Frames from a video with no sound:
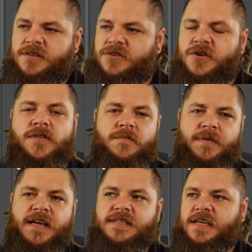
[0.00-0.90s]
Do the
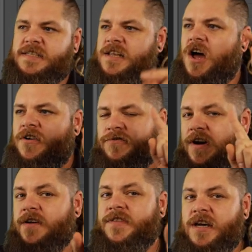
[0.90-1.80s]
basics
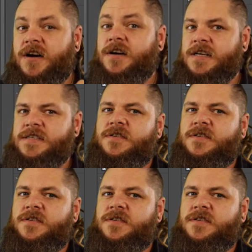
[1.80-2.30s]
around the eyes.